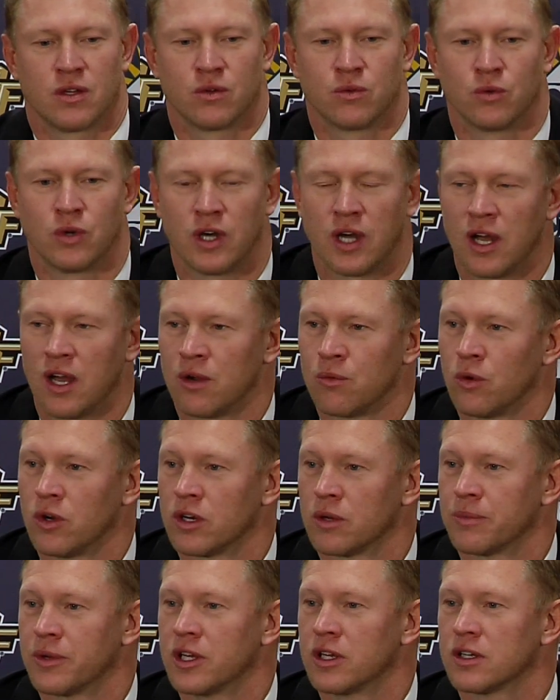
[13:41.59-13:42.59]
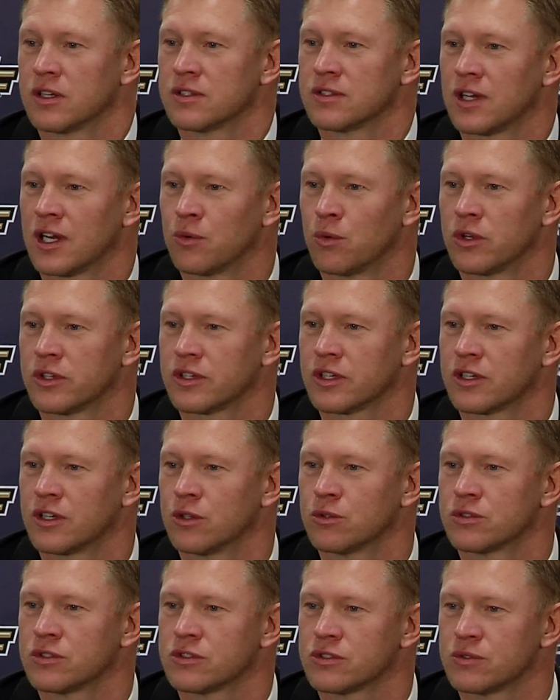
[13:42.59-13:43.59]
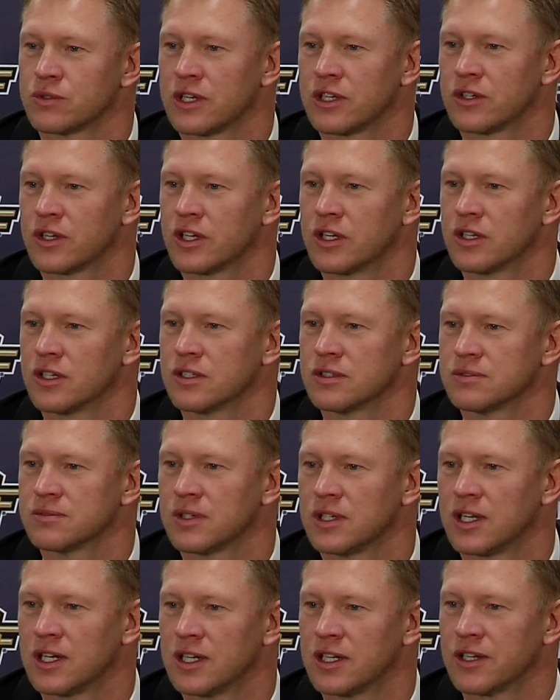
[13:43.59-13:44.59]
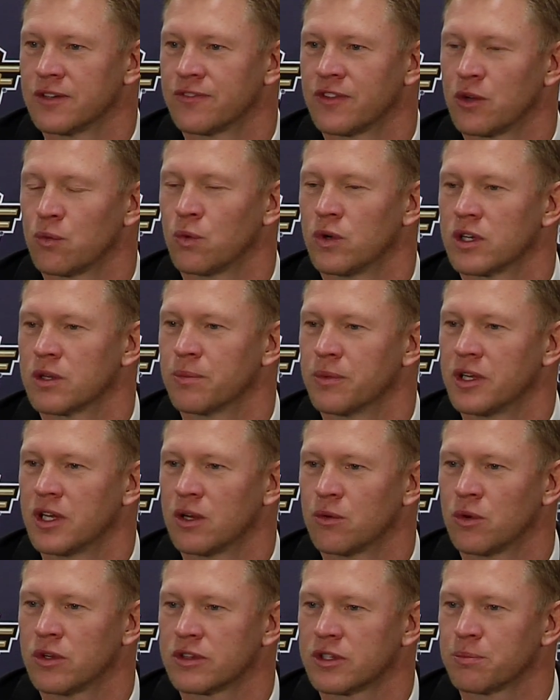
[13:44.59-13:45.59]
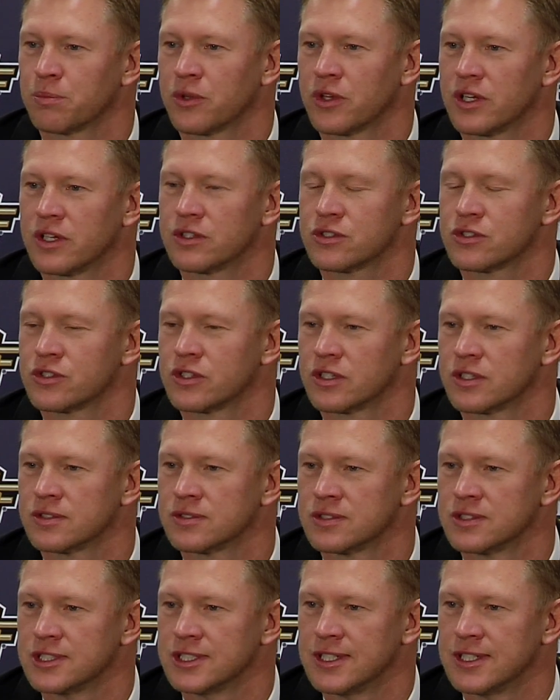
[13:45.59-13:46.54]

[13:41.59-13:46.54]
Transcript: Well, I want them here. I want the coaches around here. If they want to be, I want the players here.